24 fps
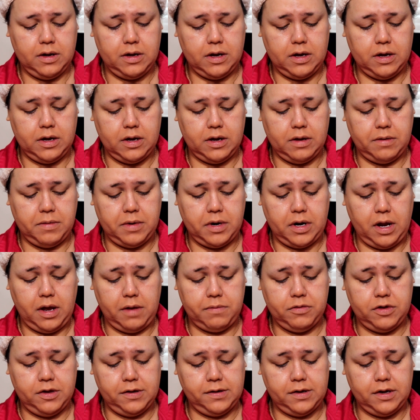Um, and
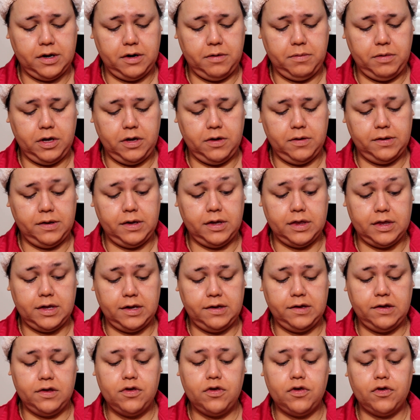I'm just going to be using,
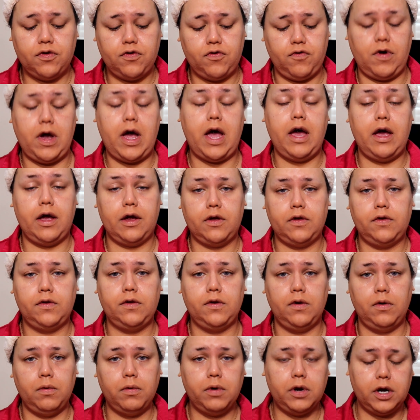this is drag,
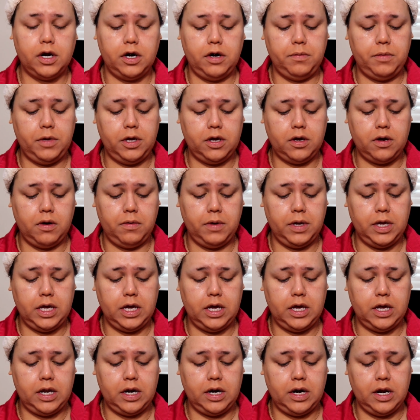so we're going to be going
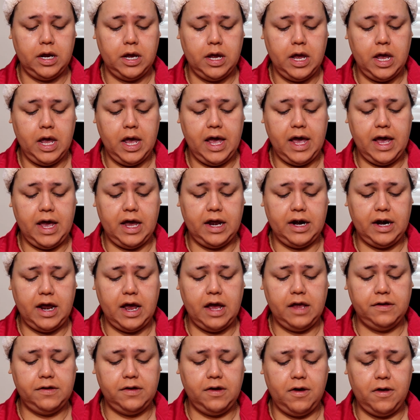in. And
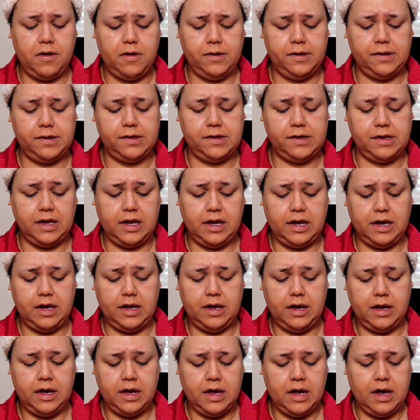as y'all
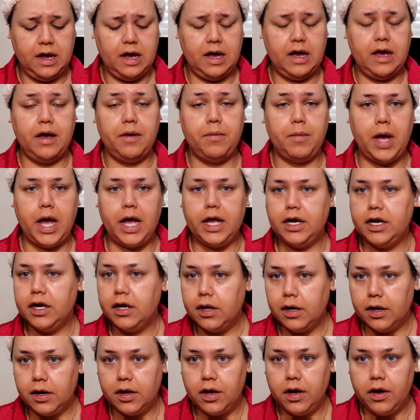see, um, I
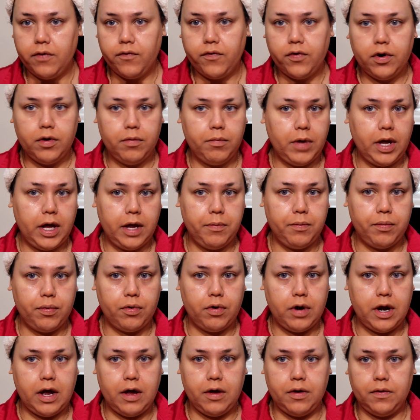didn't cover my
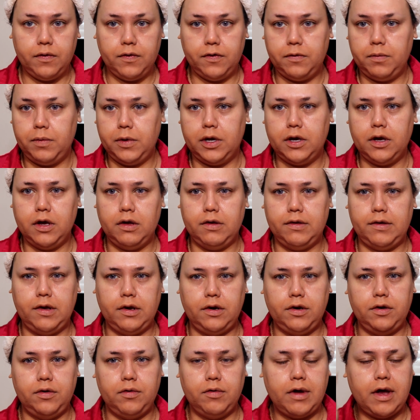brows because
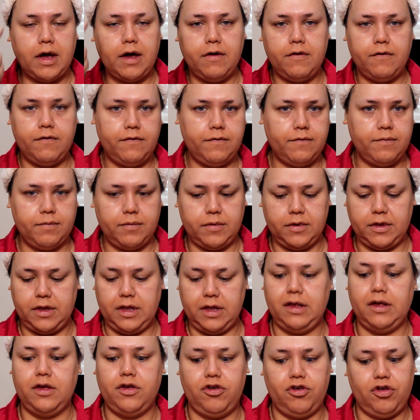I do have
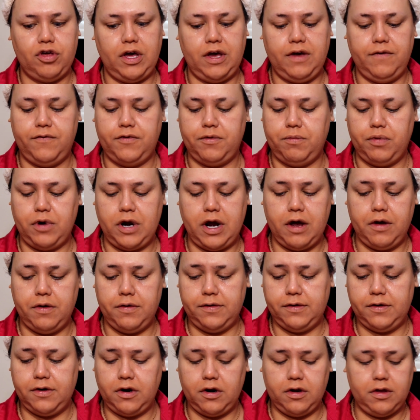shaved
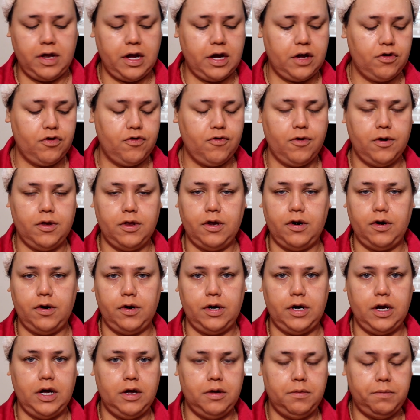brows or like short little
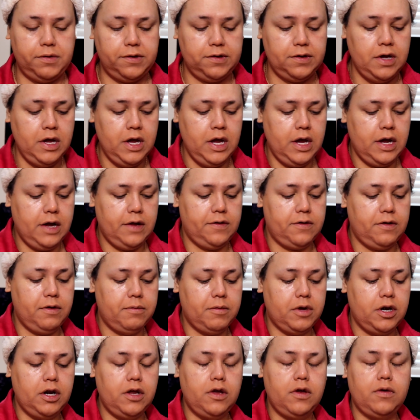nubs. And so
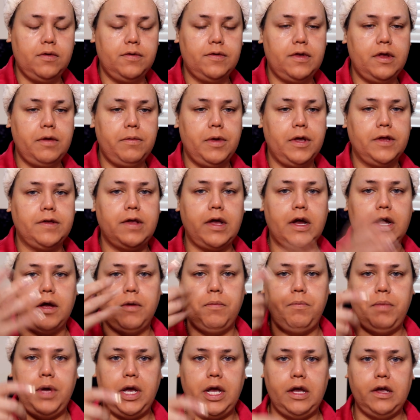I'm going to use them as like a
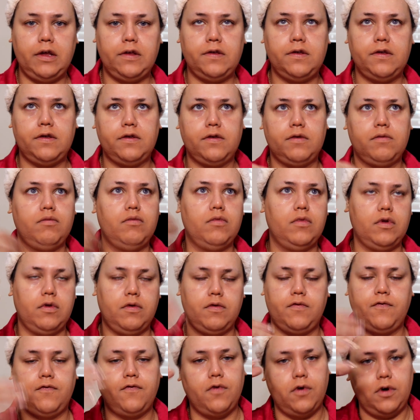base
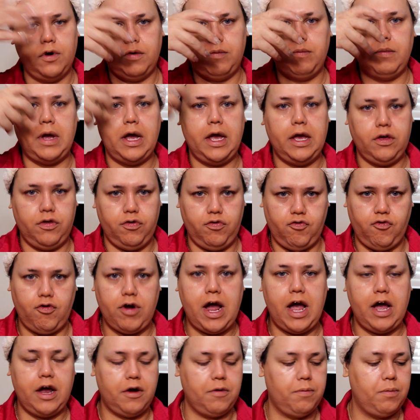for my
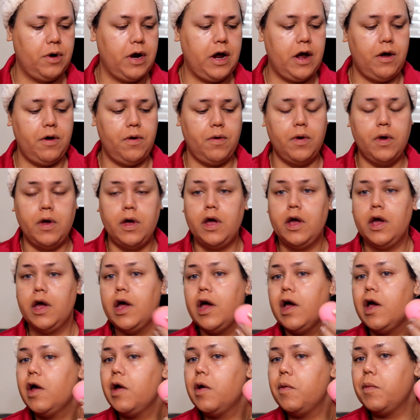drag brow.
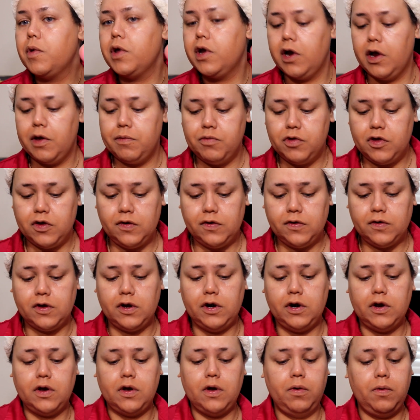Um, and I'm just
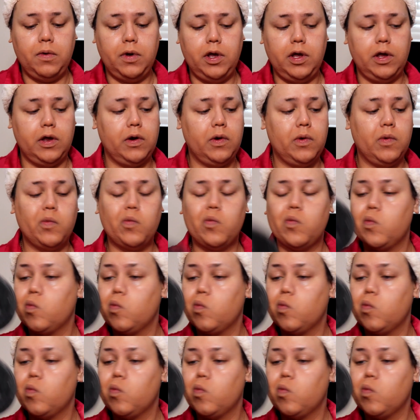going to go in.